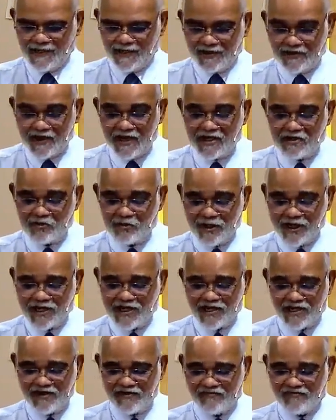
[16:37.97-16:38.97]
And then we
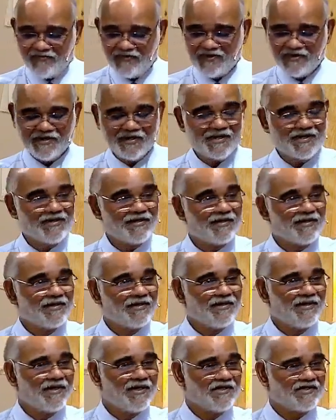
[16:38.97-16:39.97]
have
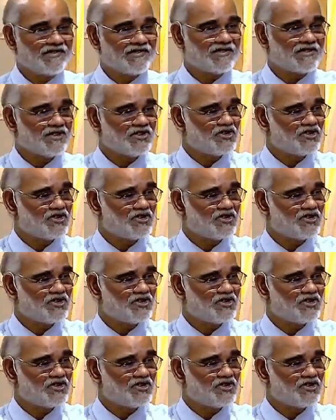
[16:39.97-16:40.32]
his